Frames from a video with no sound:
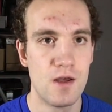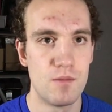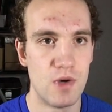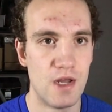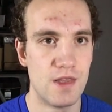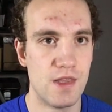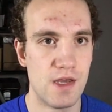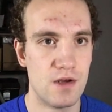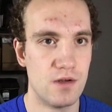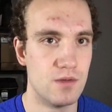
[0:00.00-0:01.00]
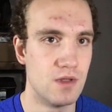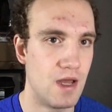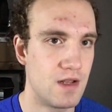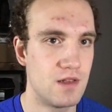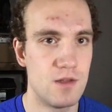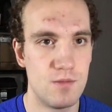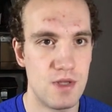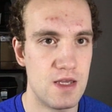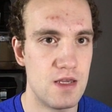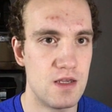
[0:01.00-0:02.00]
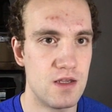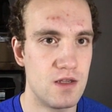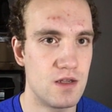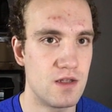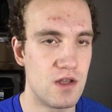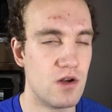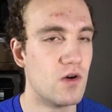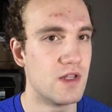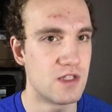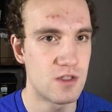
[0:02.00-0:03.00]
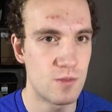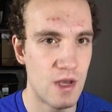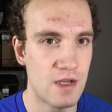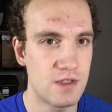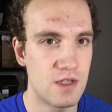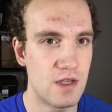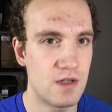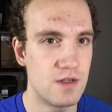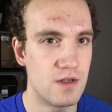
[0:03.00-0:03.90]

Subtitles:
but they'll likely be, you know, inspected